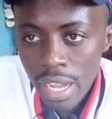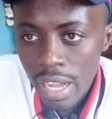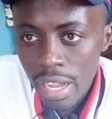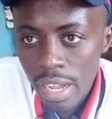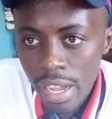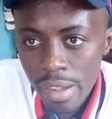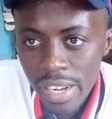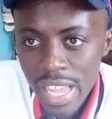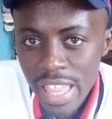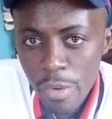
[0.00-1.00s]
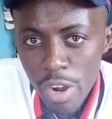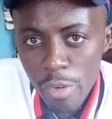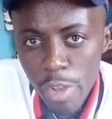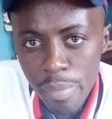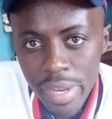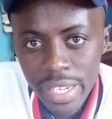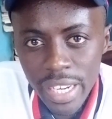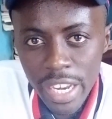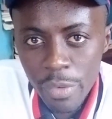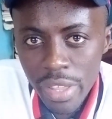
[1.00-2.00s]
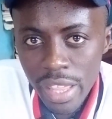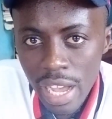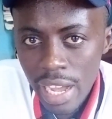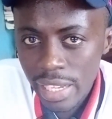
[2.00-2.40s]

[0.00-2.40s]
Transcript: Neither will we be dealing with